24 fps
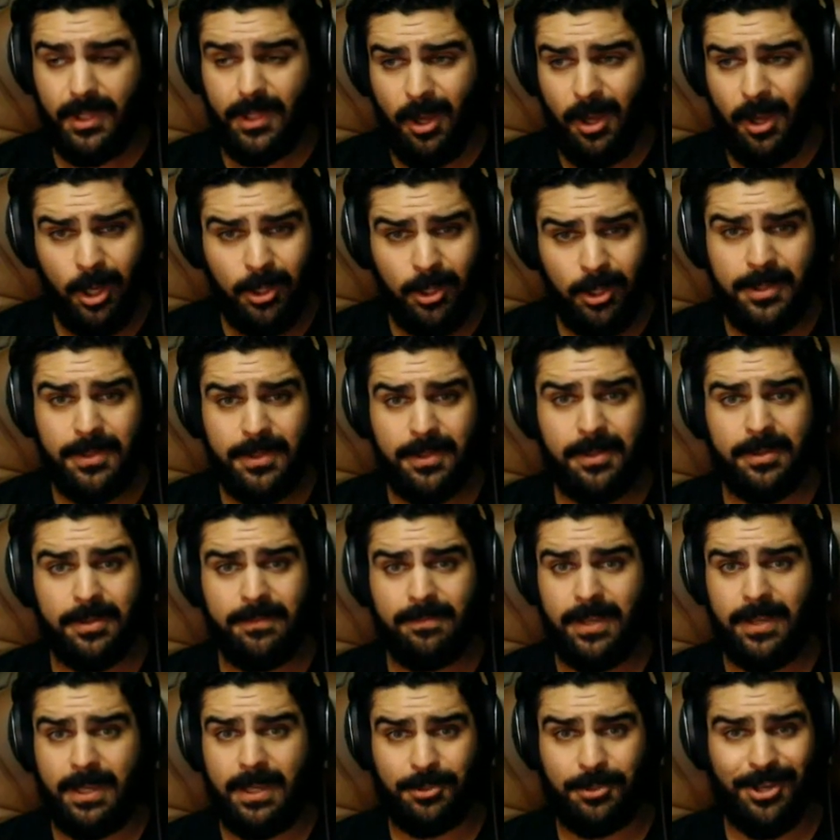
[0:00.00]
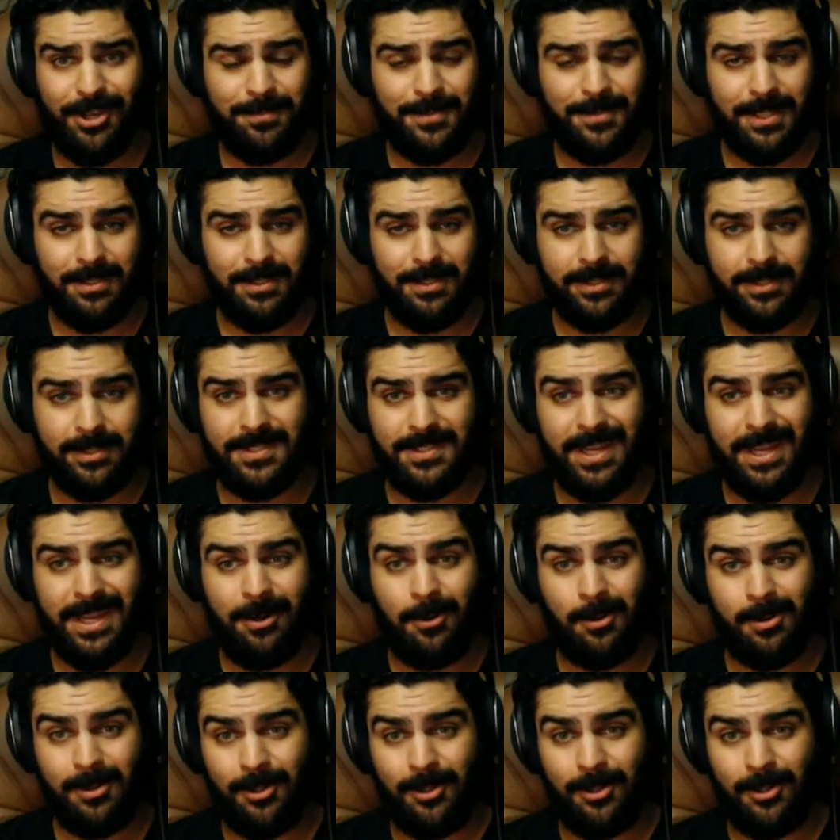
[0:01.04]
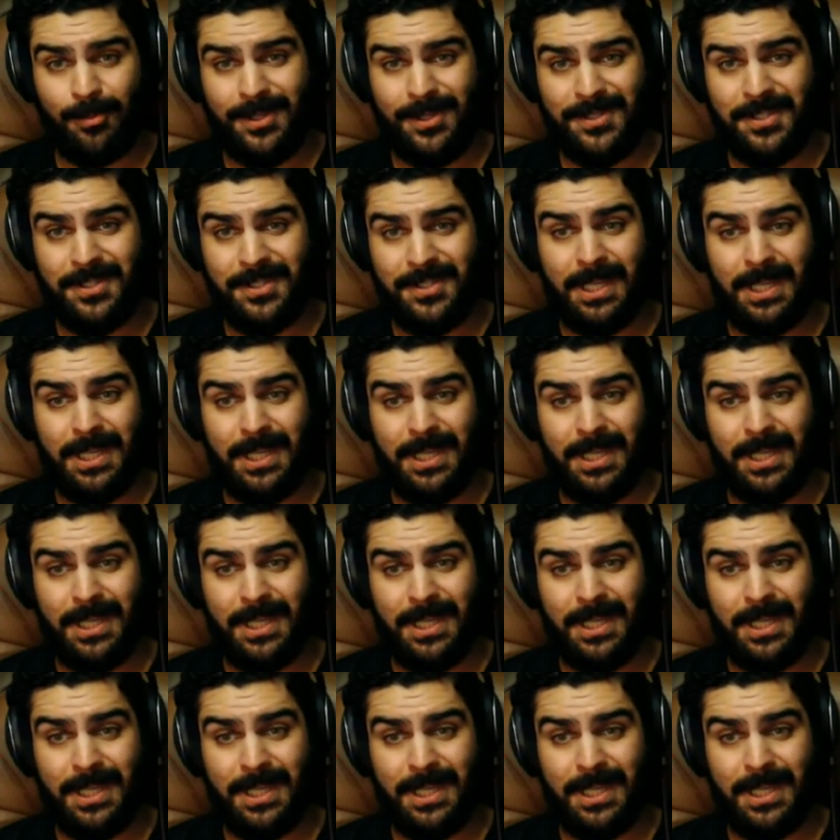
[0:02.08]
130 vape shops at least in Oklahoma City